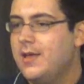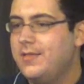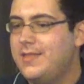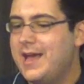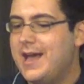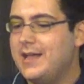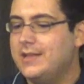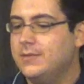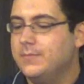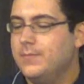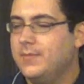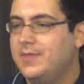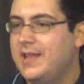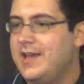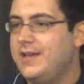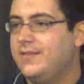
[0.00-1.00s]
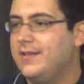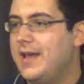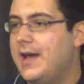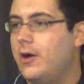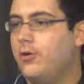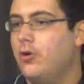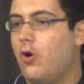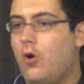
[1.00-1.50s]
that lays
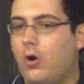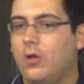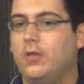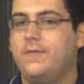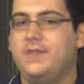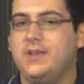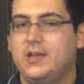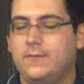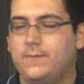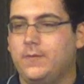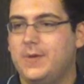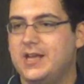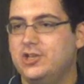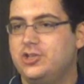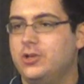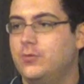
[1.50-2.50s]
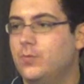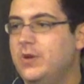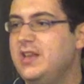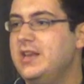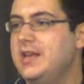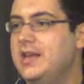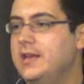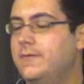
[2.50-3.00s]
out all of the information we
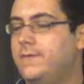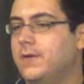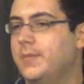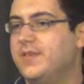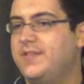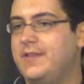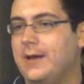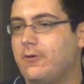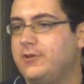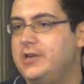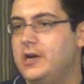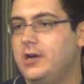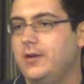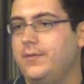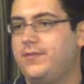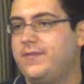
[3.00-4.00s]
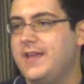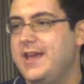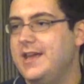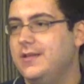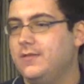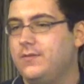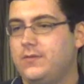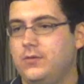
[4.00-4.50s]
need from a Secretary of
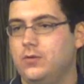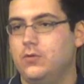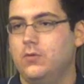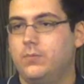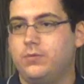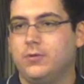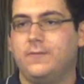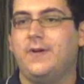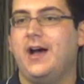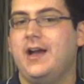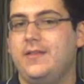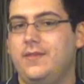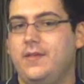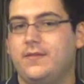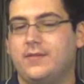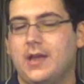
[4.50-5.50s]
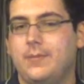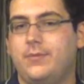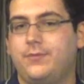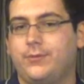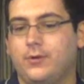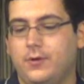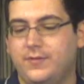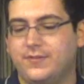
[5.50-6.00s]
State to provide this type
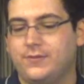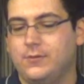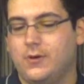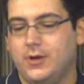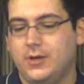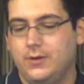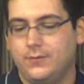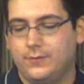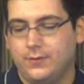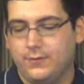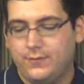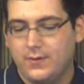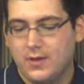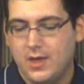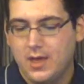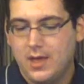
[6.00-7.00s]
of service to our users.